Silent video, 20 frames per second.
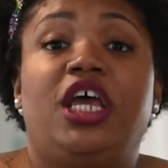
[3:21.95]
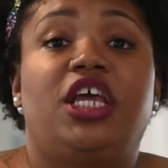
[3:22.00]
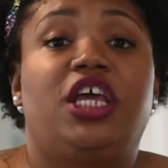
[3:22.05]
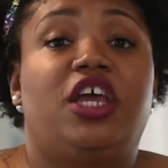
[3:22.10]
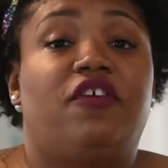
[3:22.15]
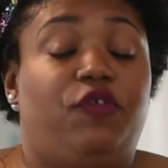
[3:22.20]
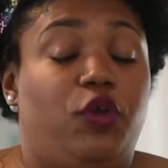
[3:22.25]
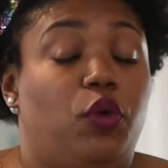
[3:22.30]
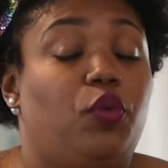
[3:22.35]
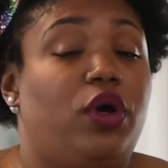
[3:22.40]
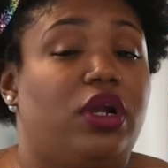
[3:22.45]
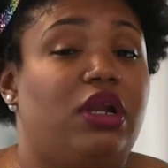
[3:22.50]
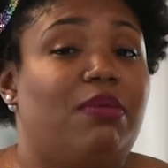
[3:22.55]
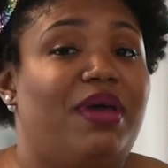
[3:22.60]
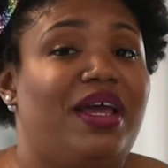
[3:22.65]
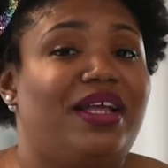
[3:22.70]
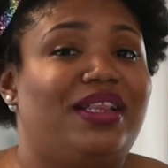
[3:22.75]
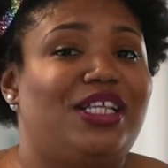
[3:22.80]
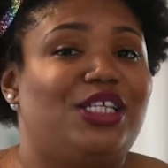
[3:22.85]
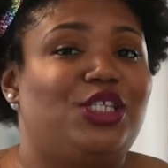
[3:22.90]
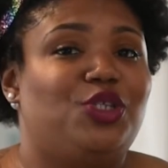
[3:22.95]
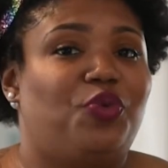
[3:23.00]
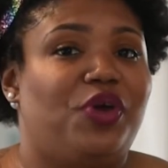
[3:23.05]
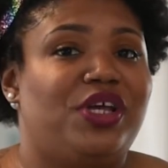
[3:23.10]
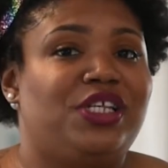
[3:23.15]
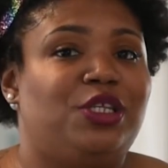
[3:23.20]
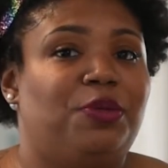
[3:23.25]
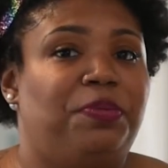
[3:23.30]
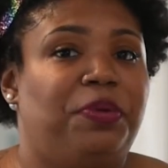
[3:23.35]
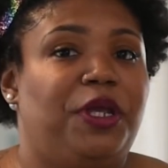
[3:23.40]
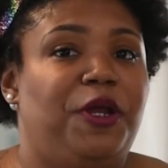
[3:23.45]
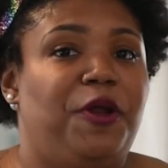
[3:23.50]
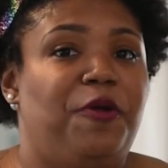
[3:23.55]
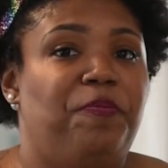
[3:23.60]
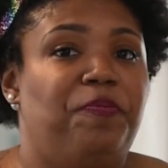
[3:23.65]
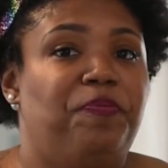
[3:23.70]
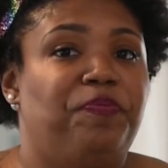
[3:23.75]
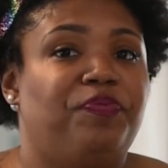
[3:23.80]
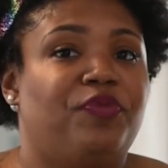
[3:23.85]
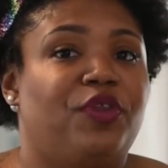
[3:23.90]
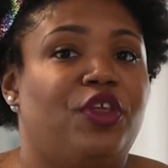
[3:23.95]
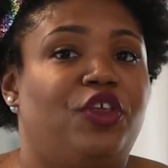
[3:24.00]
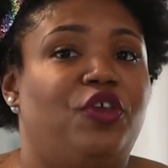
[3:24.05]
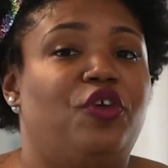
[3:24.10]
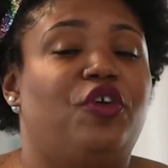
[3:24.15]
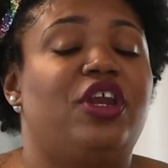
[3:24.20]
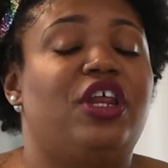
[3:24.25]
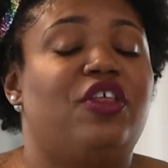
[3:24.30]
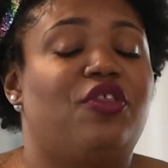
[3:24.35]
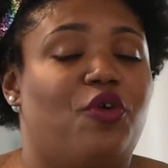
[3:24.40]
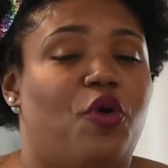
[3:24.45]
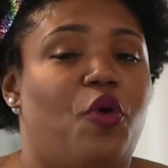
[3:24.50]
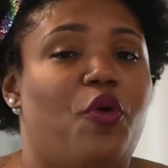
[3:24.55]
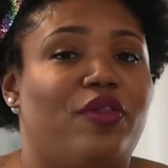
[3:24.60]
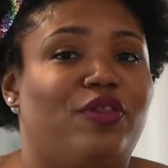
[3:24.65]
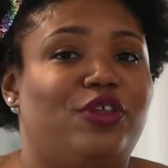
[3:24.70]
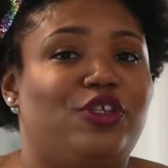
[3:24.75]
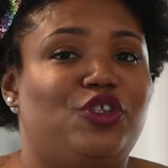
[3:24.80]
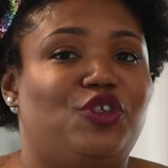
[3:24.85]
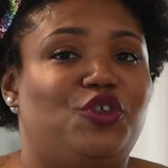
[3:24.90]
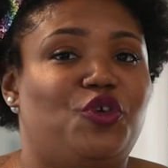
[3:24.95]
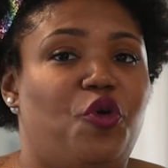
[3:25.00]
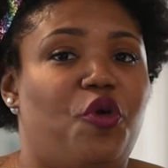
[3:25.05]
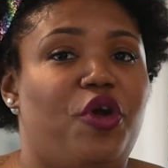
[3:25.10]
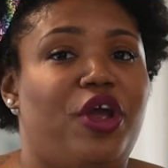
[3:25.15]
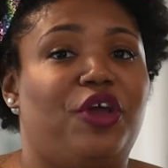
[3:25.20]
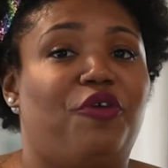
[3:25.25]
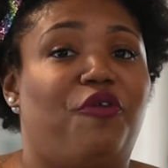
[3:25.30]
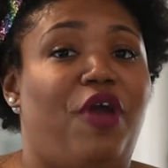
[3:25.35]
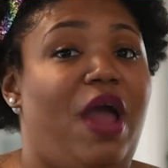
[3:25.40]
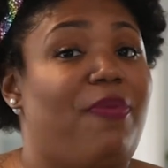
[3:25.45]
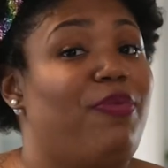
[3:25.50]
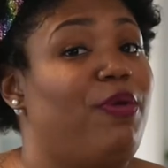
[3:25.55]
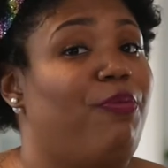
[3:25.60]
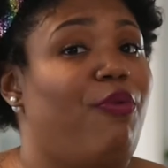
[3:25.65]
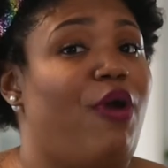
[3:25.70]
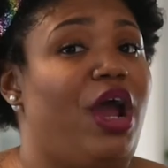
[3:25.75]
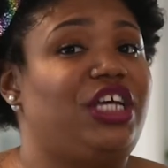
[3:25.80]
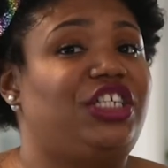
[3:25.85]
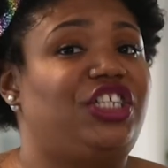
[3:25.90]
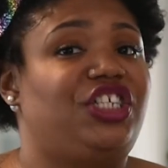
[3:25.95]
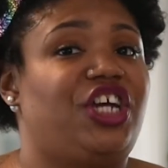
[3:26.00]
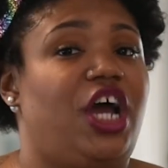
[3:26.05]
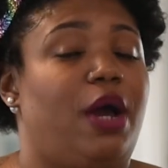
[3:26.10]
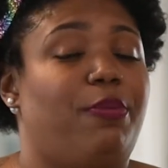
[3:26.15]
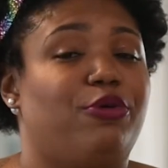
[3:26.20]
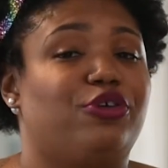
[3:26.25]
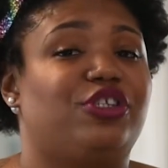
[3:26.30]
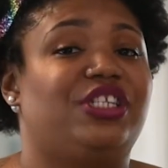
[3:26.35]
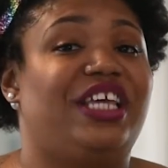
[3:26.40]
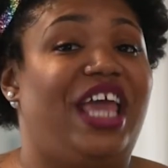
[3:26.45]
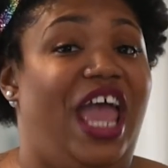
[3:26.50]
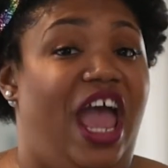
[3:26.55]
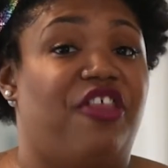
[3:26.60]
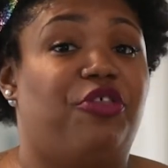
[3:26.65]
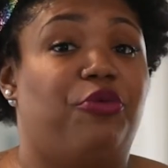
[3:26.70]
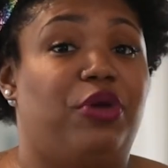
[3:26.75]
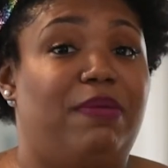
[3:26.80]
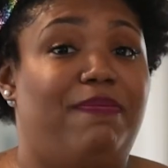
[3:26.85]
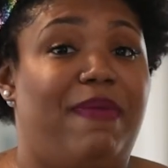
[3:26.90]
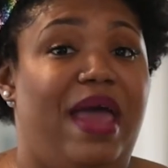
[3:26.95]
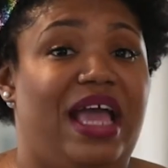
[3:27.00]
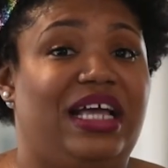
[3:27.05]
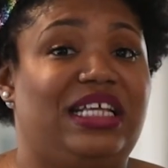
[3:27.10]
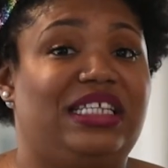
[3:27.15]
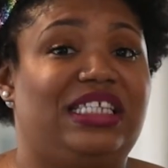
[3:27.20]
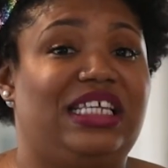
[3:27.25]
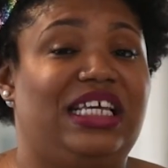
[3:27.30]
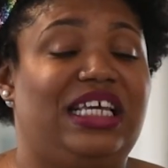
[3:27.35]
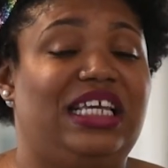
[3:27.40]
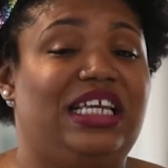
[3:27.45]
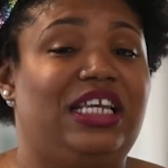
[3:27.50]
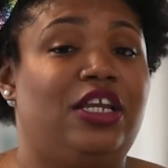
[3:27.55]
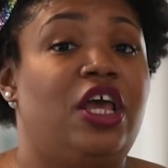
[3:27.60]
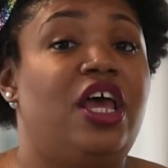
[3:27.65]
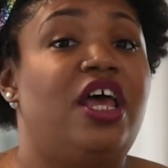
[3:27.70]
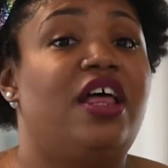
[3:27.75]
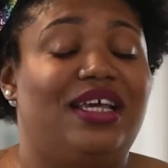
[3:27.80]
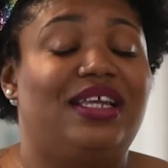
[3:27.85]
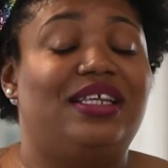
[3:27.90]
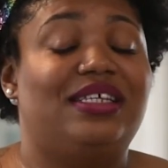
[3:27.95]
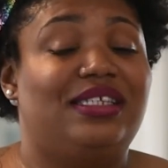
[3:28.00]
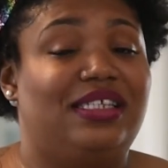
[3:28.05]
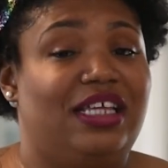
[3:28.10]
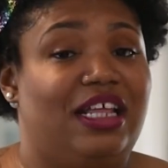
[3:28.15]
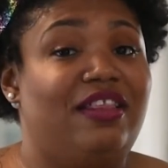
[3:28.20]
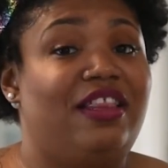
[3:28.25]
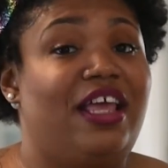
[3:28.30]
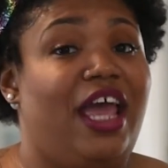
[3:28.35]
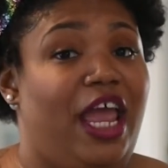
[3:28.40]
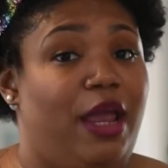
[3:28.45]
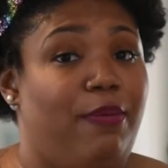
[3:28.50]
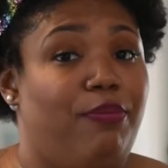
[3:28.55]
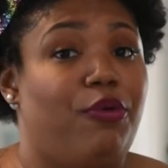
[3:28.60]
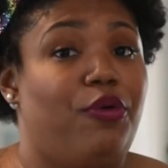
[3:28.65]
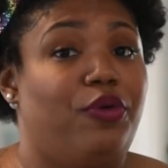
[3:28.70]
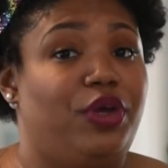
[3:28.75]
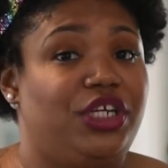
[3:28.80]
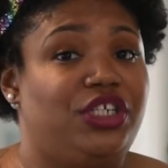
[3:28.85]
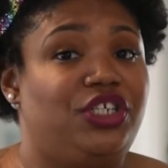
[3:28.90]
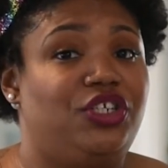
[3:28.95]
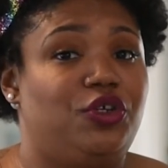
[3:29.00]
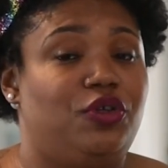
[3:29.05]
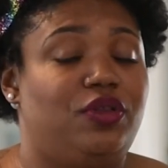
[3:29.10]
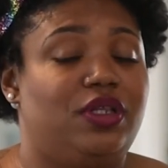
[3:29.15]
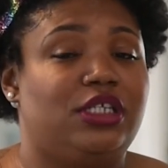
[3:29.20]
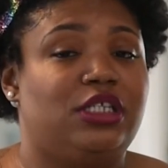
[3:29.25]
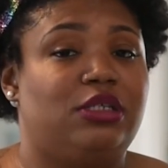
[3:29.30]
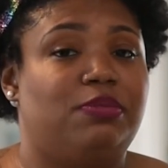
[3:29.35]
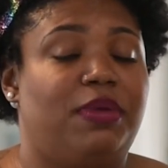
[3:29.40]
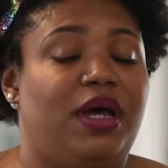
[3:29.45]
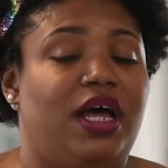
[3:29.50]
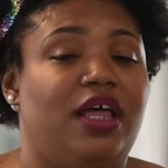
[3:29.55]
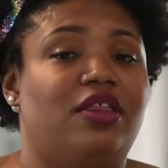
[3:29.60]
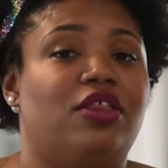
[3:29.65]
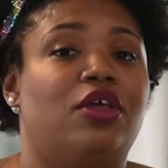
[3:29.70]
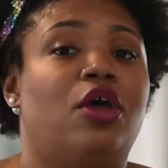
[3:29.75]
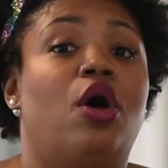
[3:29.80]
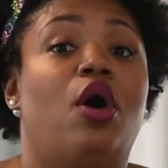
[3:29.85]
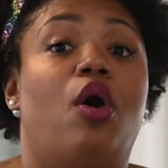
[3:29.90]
If you want to make this recipe, you can either go in the store and grab the Price Chopper's Gathering magazine. It is in the April issue this month.